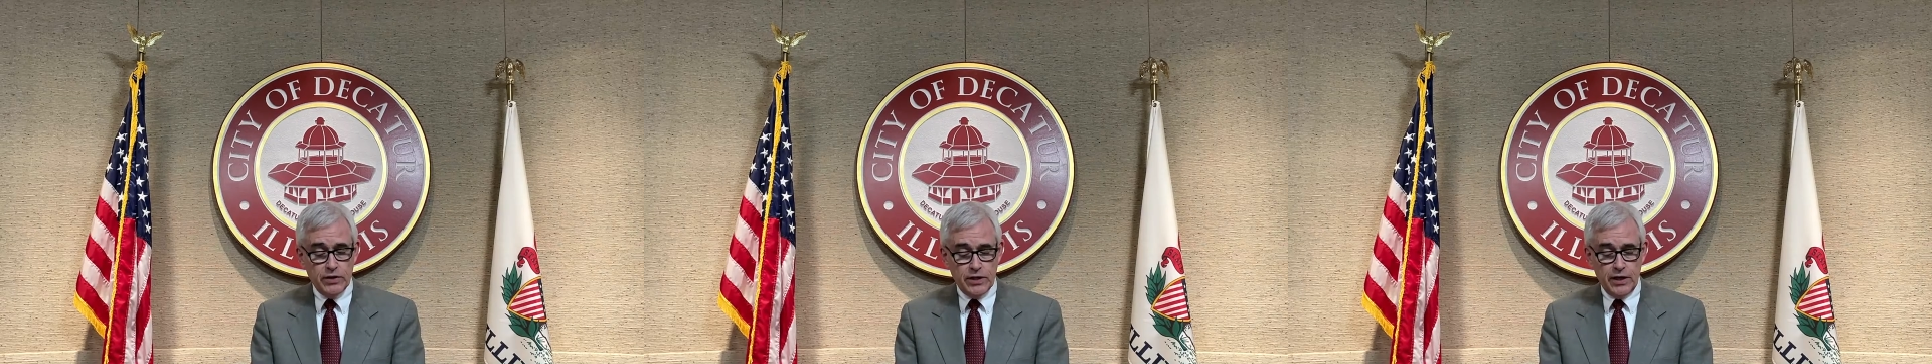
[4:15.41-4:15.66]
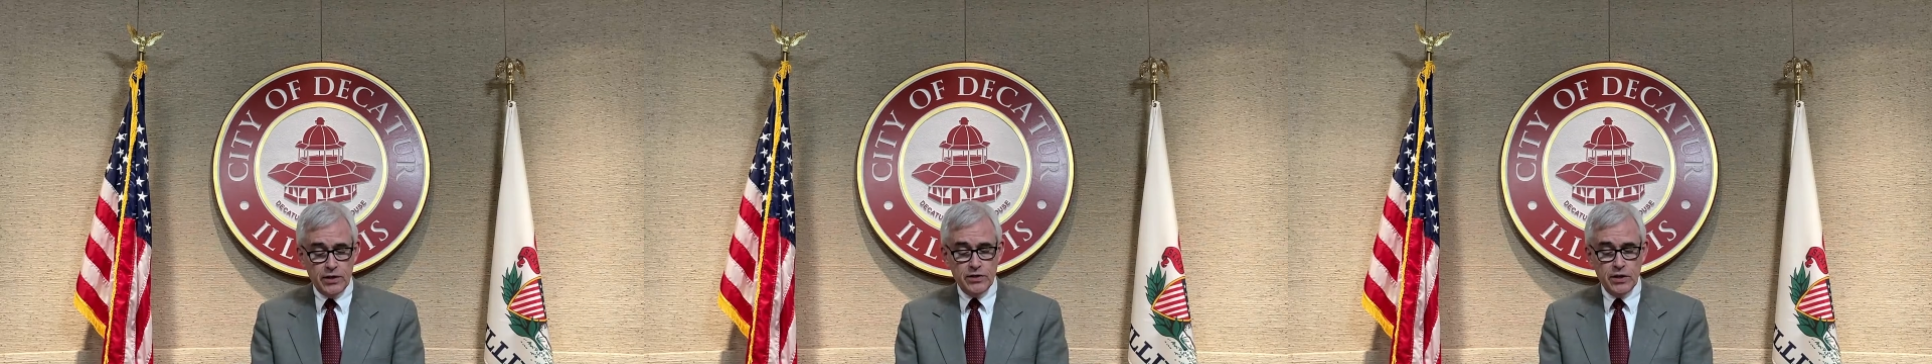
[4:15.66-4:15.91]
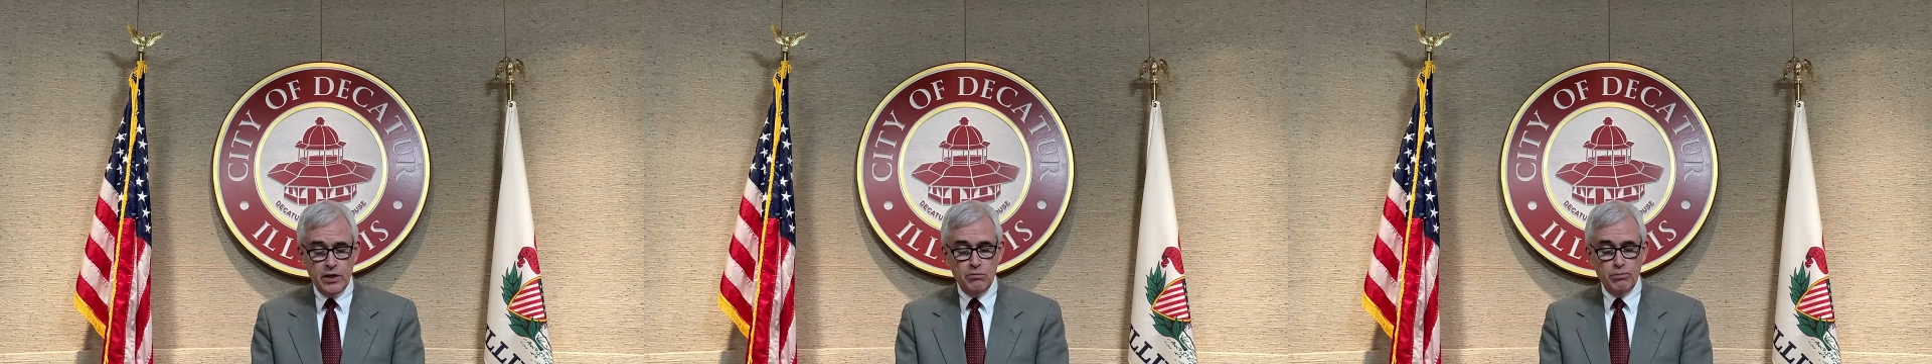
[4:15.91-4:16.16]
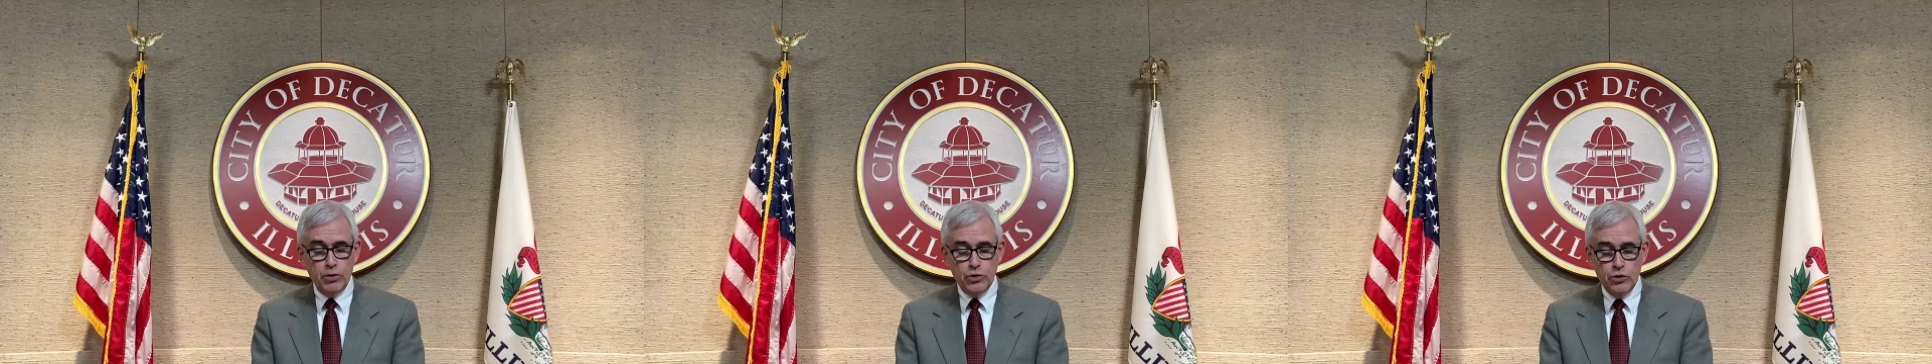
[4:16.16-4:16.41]
test that
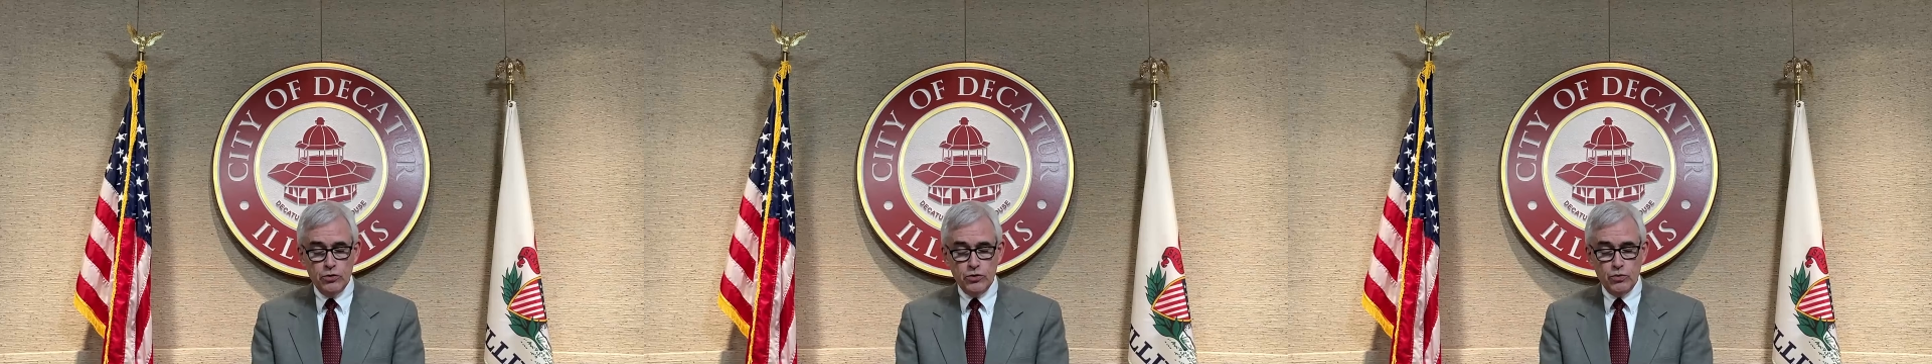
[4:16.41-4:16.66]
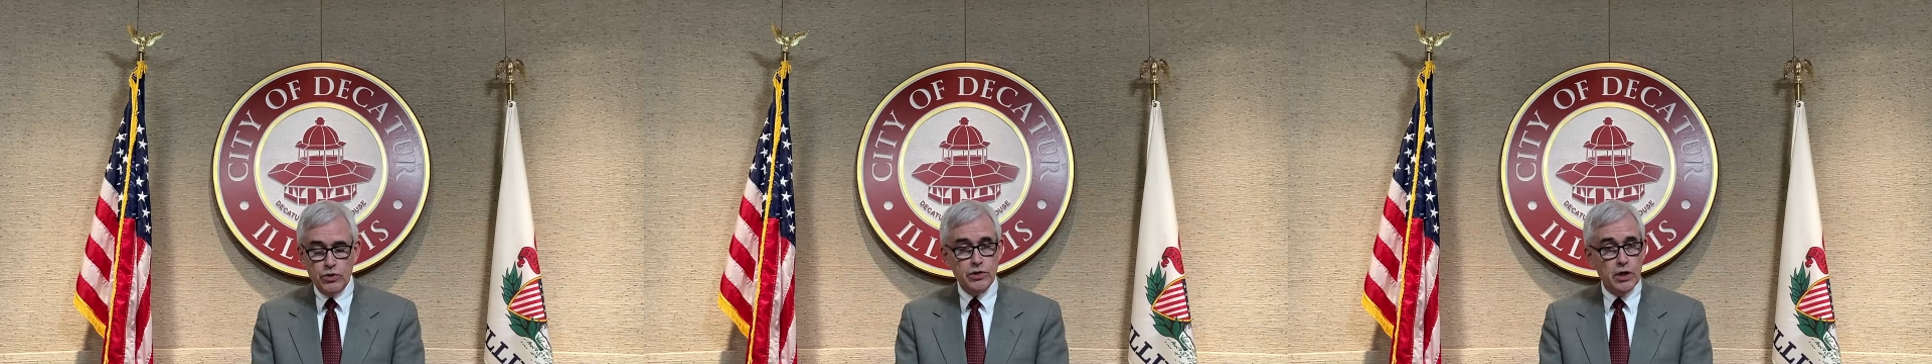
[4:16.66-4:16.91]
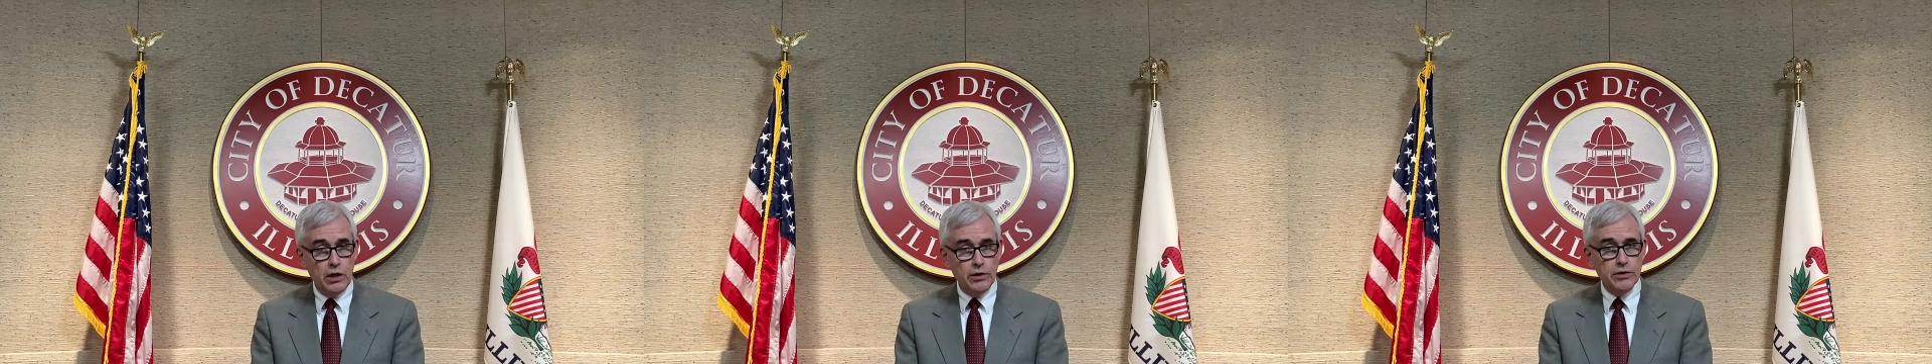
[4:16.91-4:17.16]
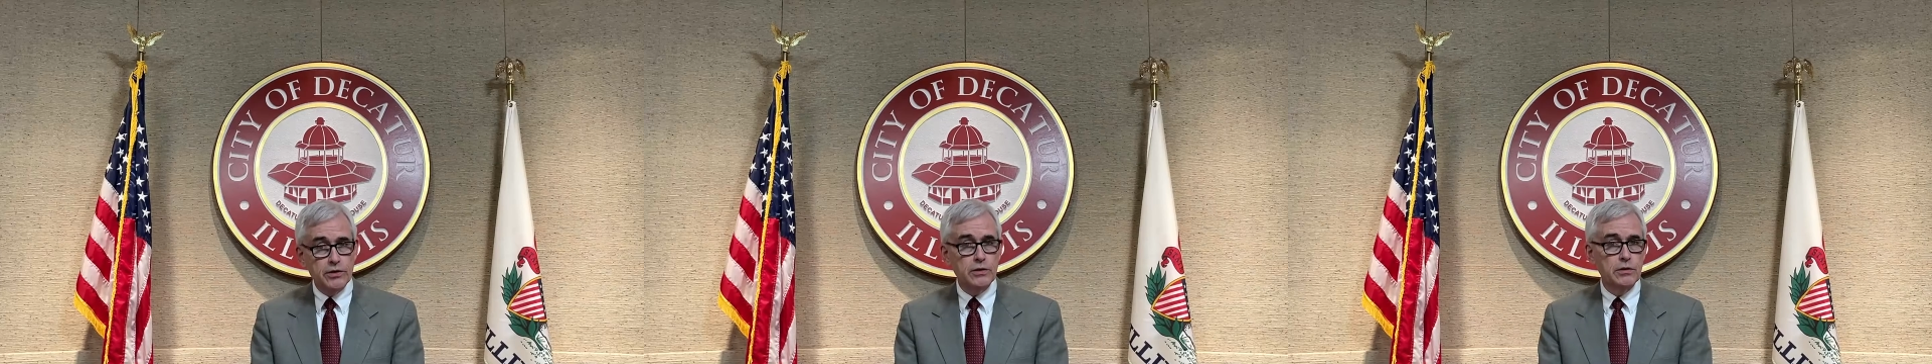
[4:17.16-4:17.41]
can produce
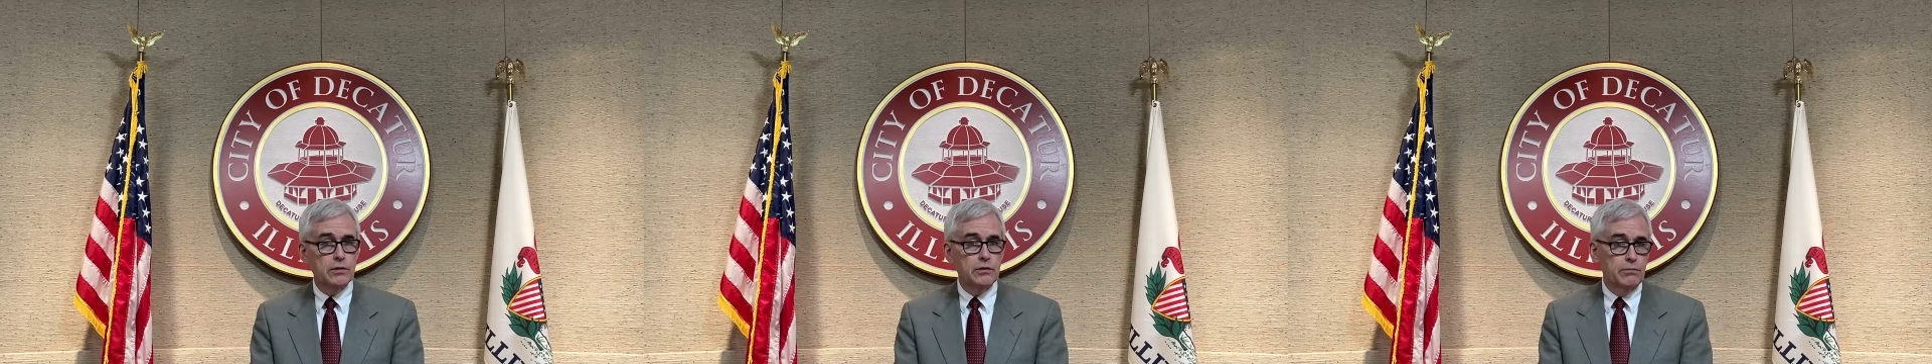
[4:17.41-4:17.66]
results,